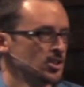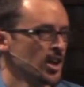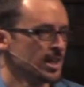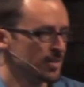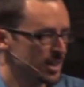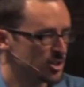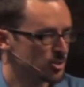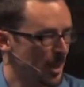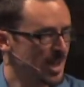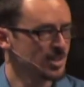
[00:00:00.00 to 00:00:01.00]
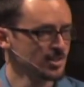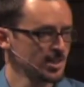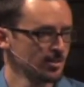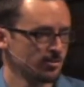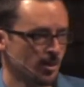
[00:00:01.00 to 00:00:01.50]
John even
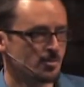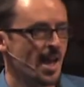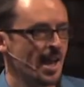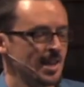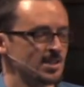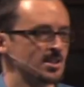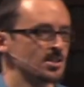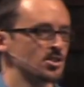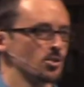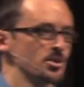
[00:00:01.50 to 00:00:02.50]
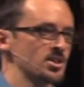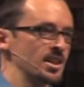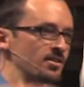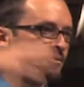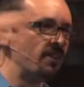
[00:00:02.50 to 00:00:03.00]
expands it from that and says it's almost
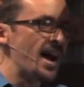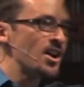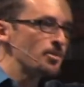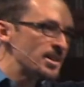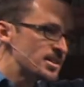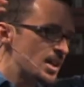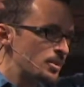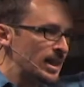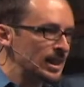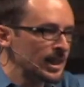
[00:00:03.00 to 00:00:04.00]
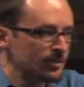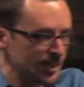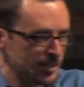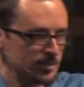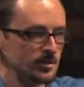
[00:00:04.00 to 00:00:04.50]
the environment that we
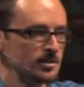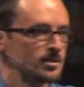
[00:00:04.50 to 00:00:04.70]
live in.